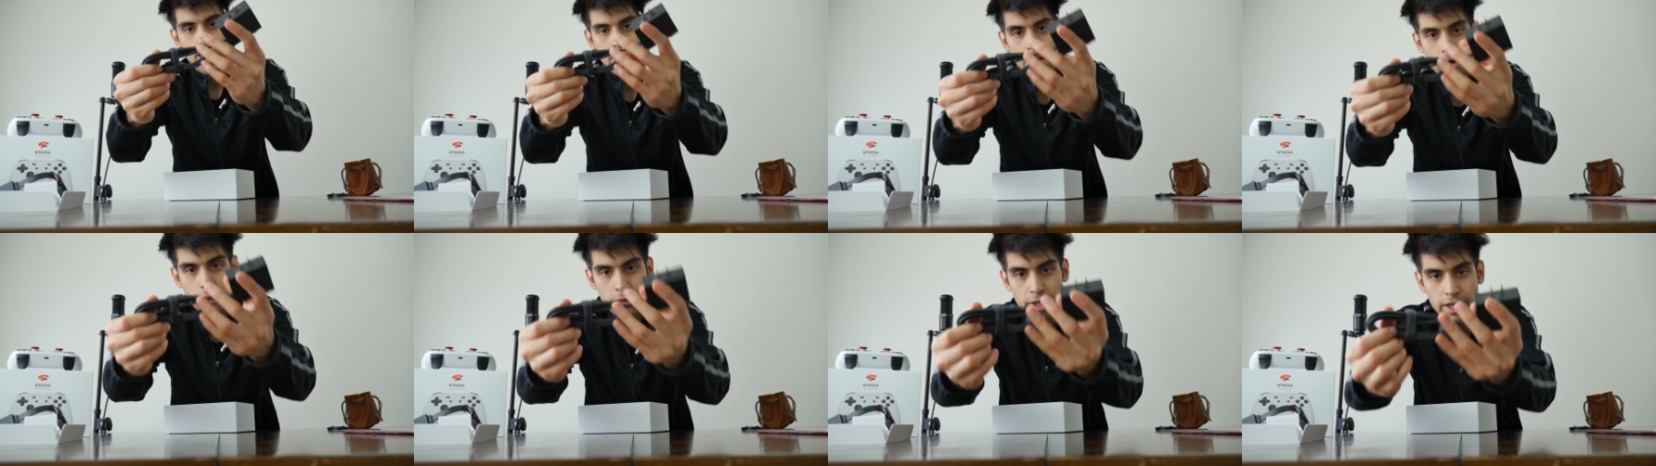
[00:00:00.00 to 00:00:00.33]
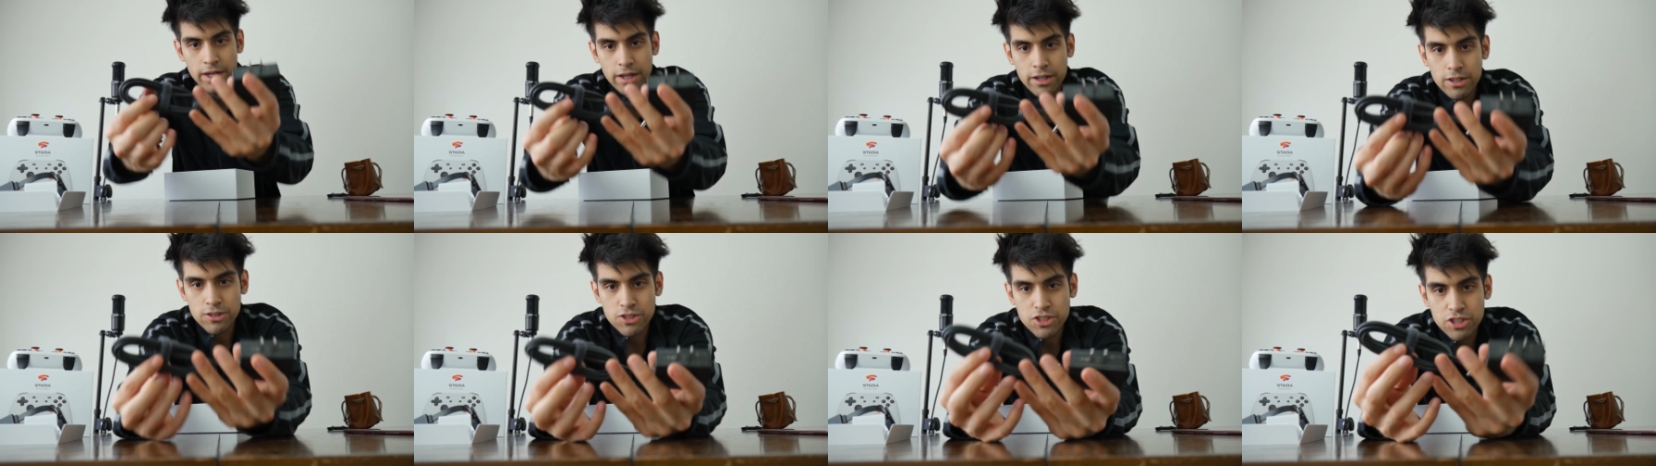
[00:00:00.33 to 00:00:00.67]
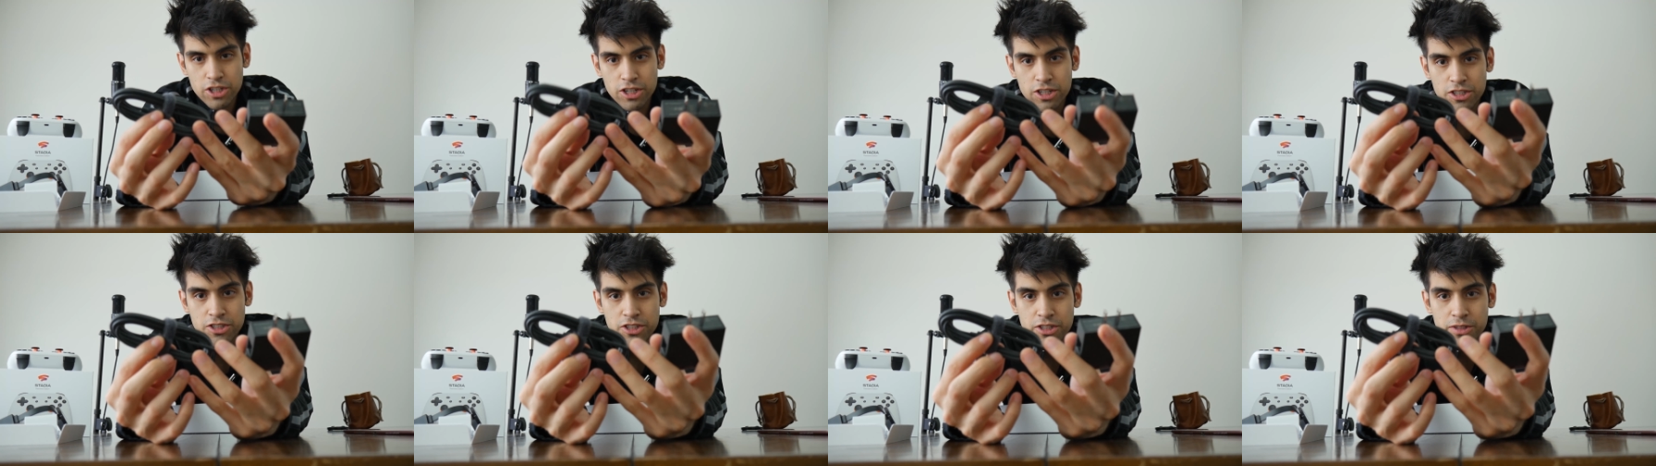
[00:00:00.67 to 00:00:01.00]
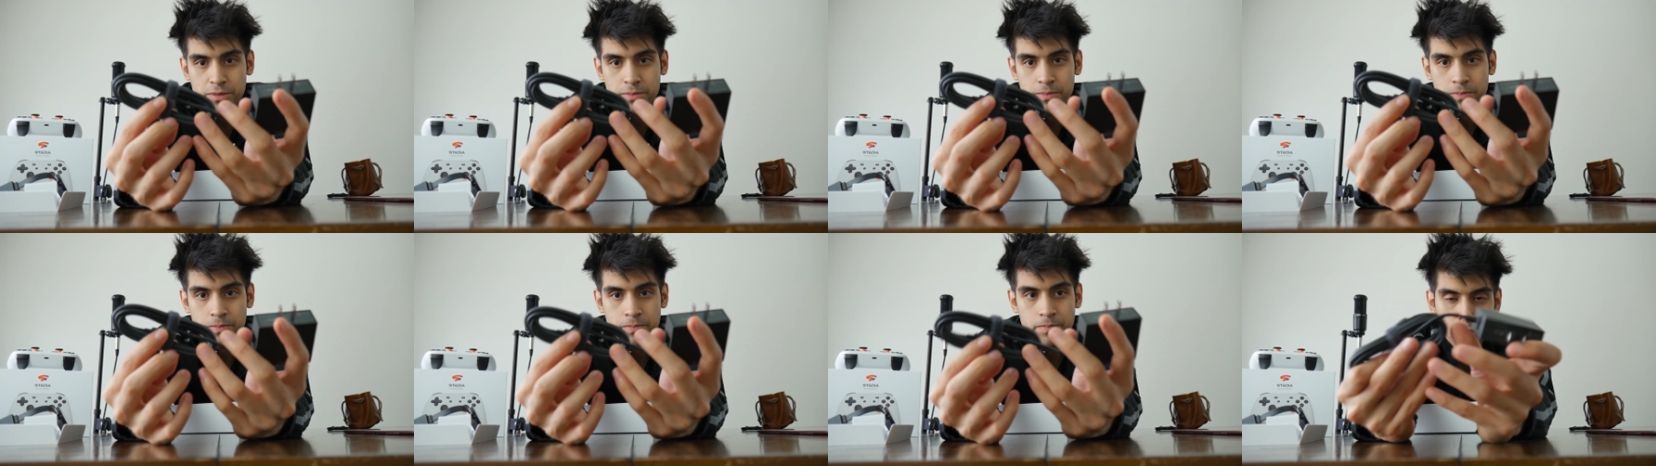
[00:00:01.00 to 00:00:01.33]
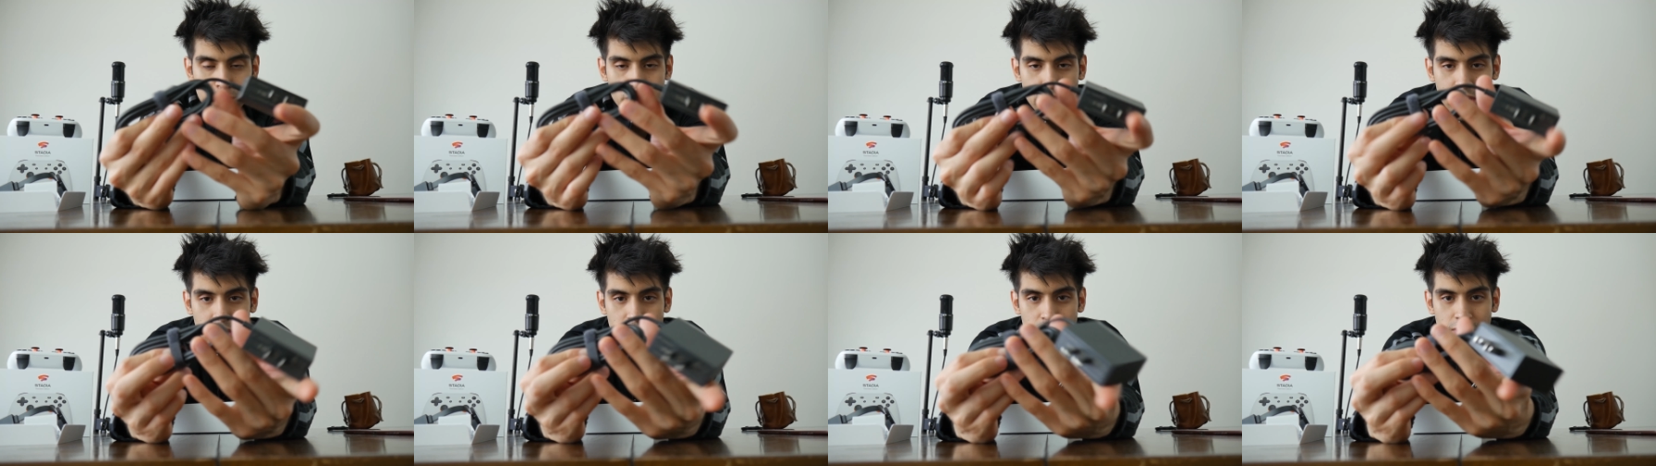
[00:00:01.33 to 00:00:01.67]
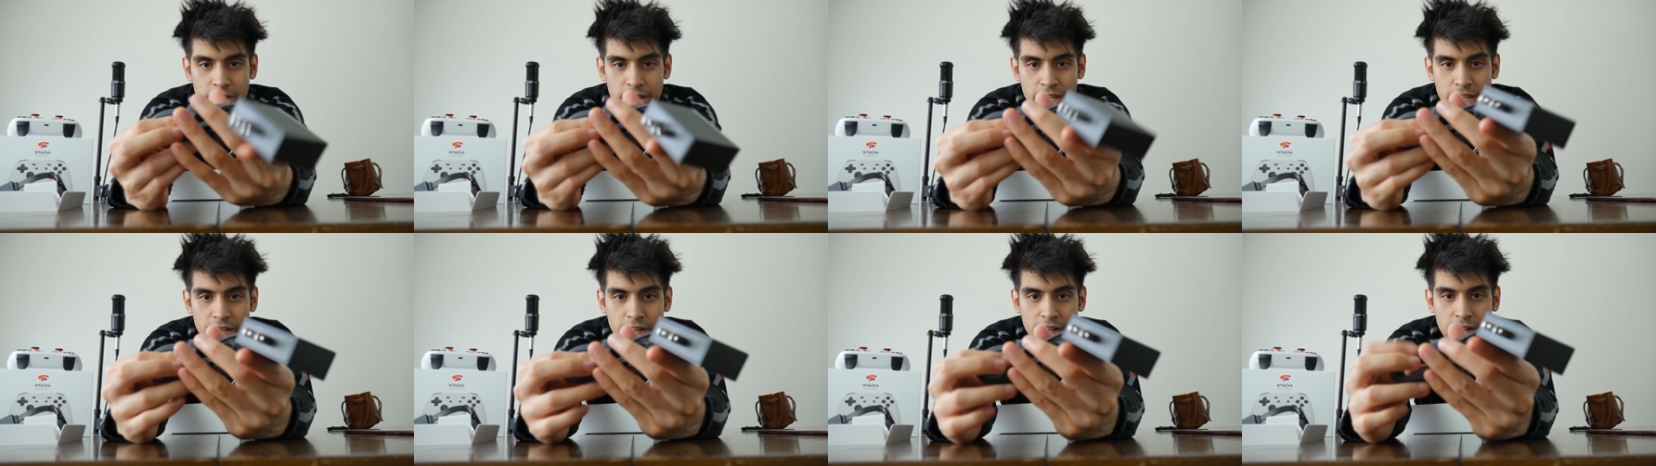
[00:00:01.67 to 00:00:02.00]
And we got our charger, big
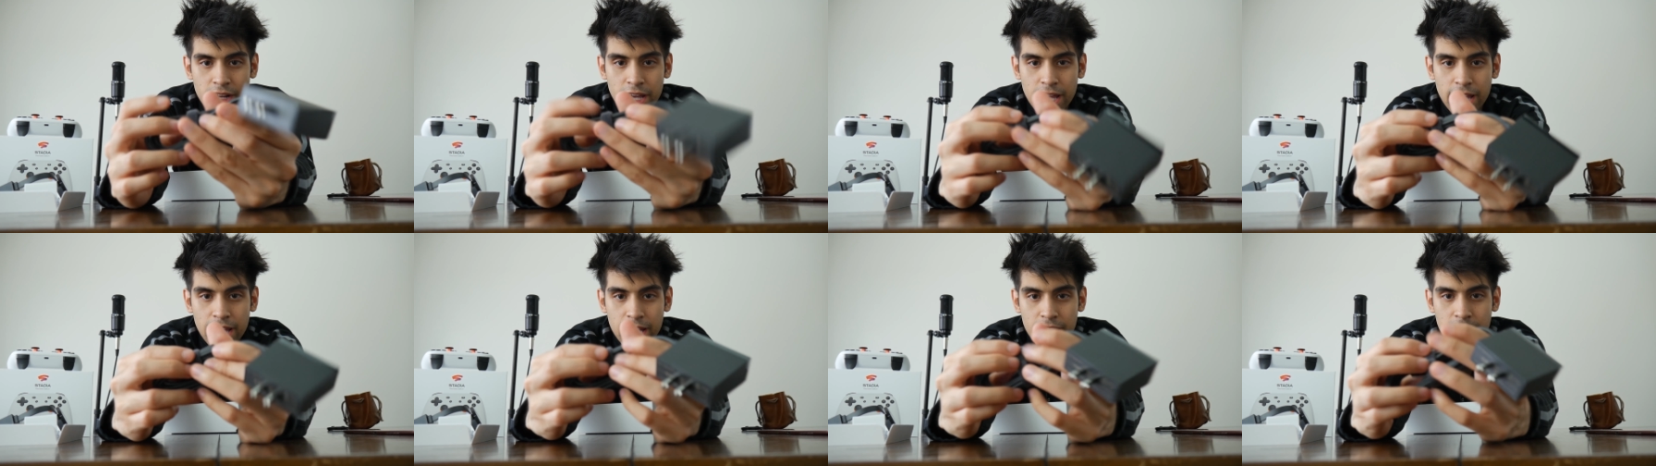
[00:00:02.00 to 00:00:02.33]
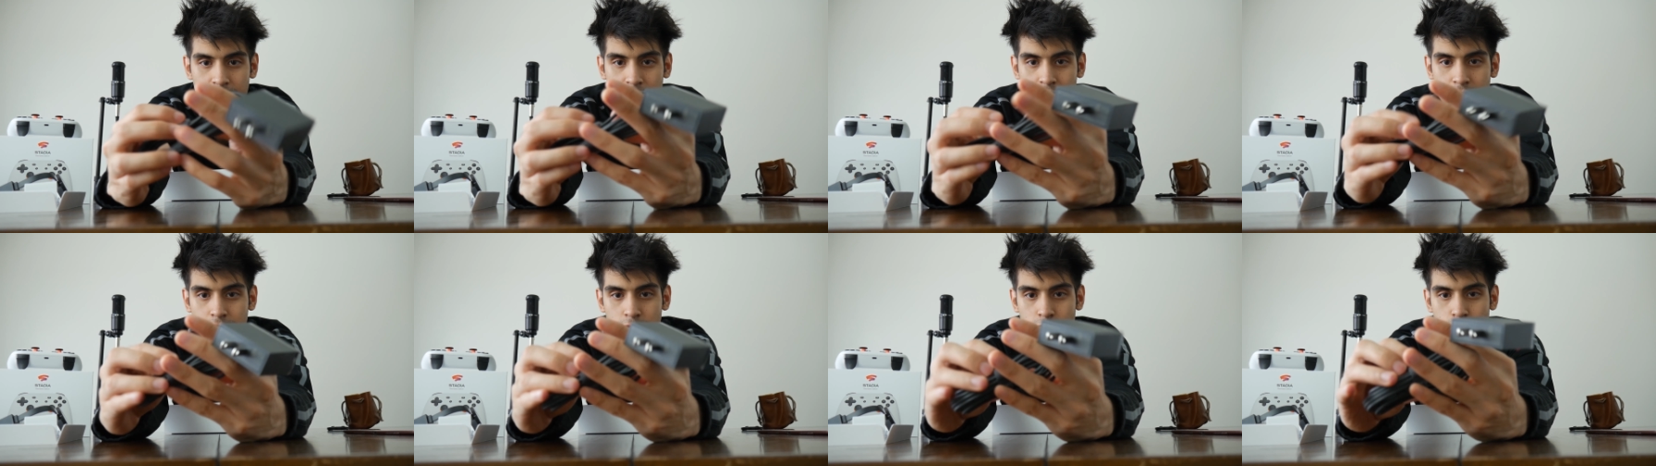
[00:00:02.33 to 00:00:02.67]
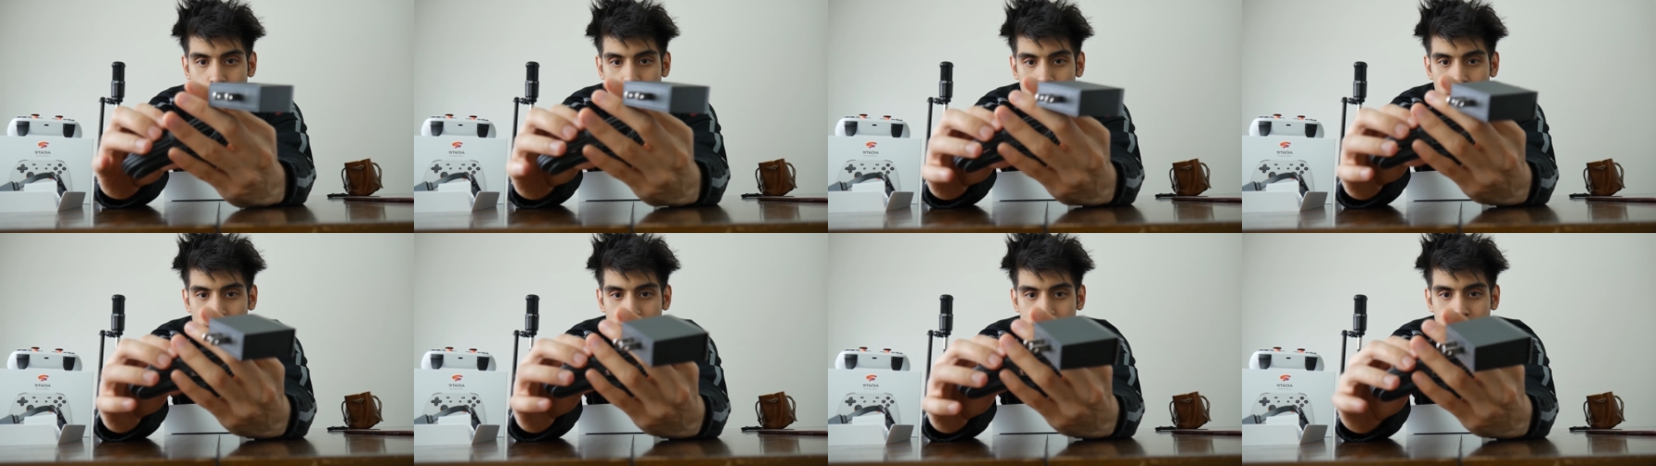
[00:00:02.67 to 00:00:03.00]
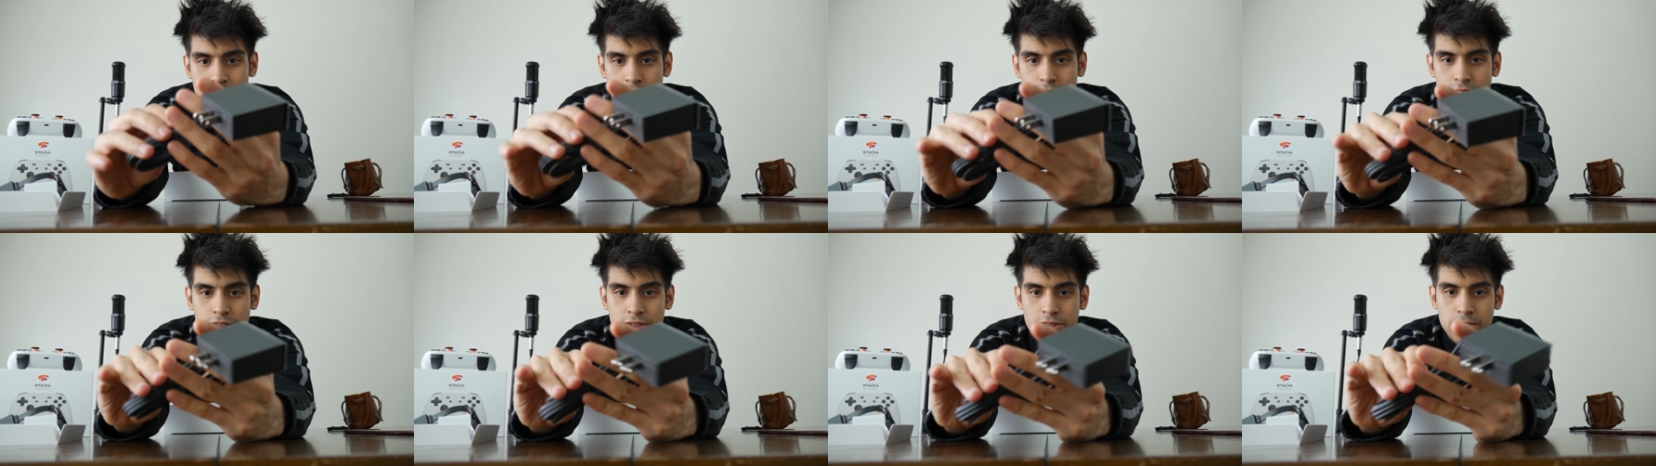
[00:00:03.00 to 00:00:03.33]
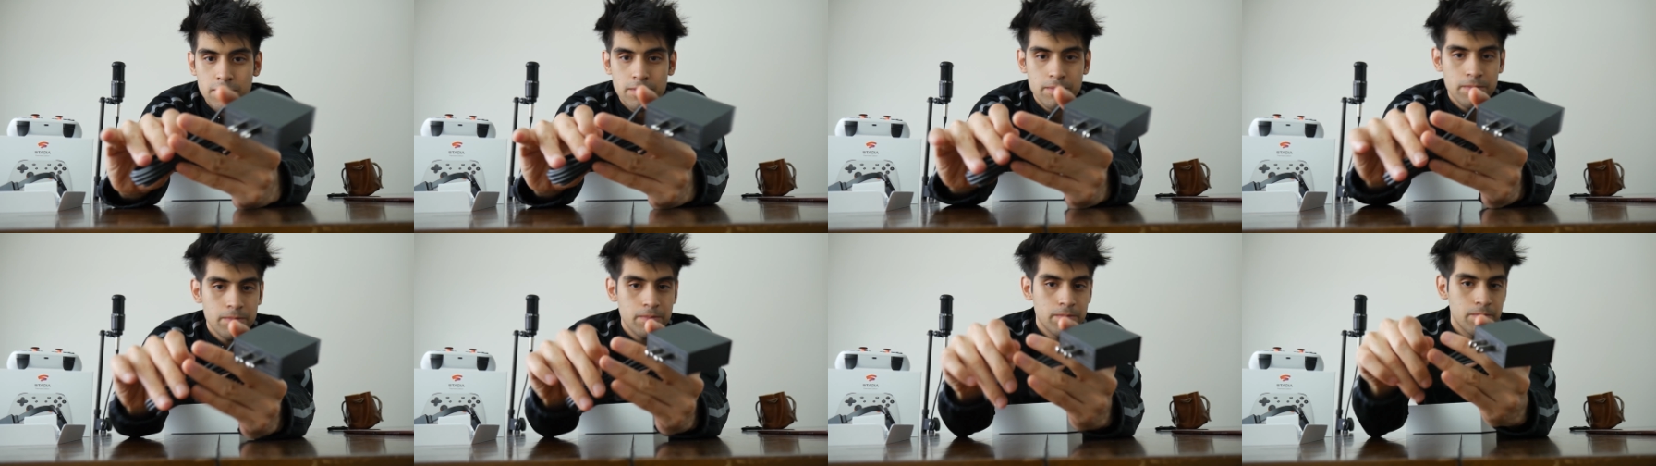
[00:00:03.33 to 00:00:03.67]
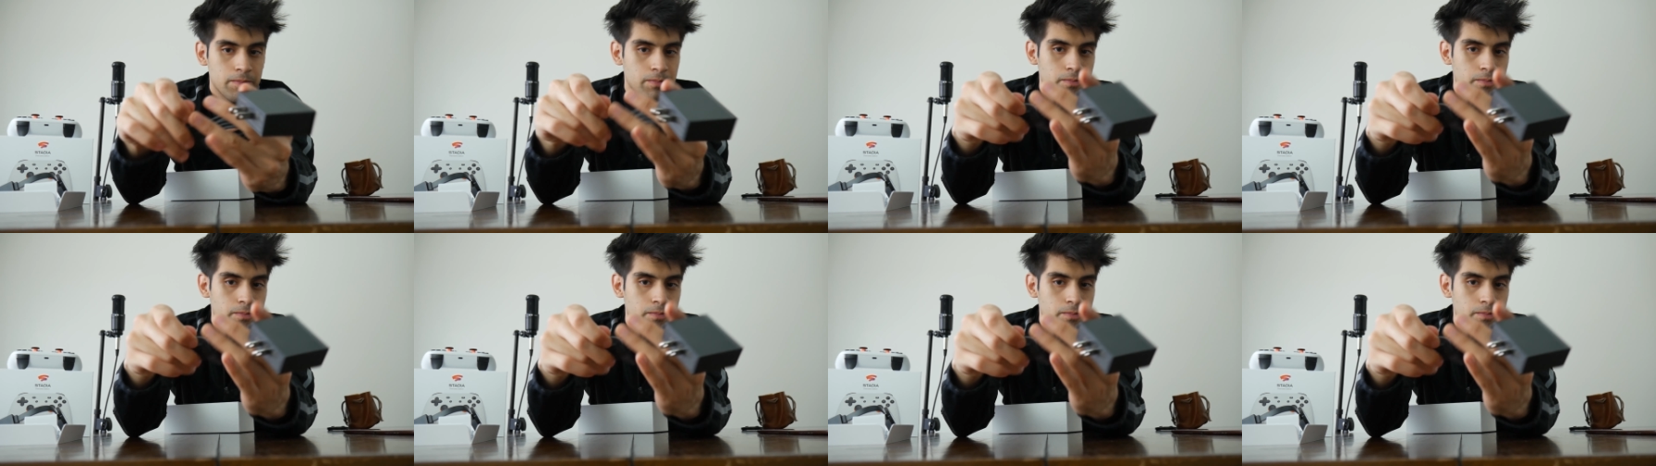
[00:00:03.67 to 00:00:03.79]
brick right here, and ooh, it has a little